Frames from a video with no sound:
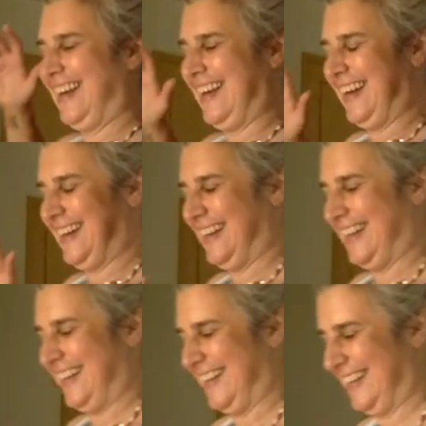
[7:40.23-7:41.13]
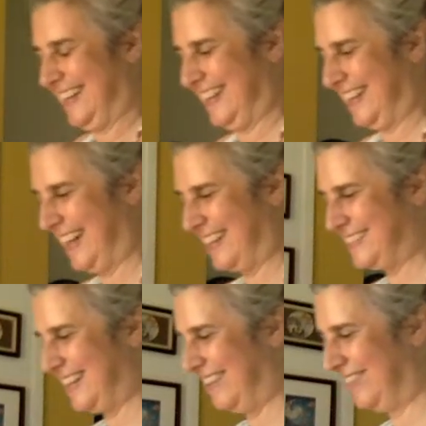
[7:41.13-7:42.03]
All right.
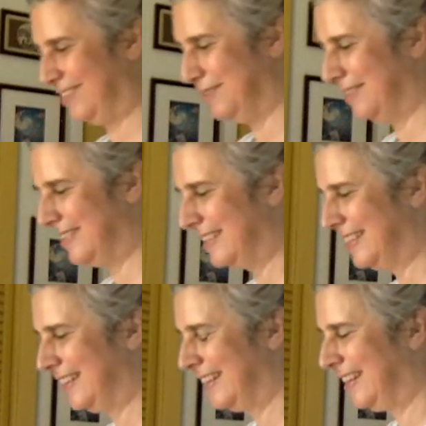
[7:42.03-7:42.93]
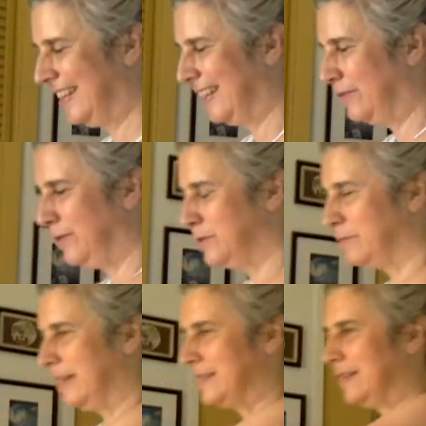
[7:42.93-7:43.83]
Exhale forward. Confused
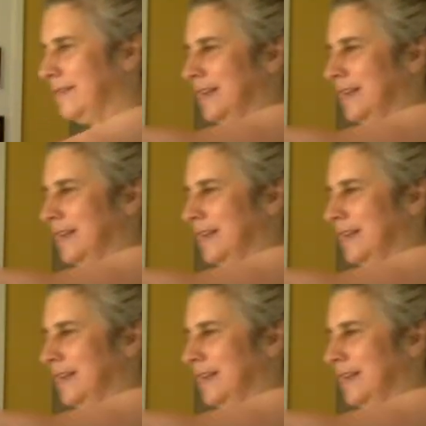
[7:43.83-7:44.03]
myself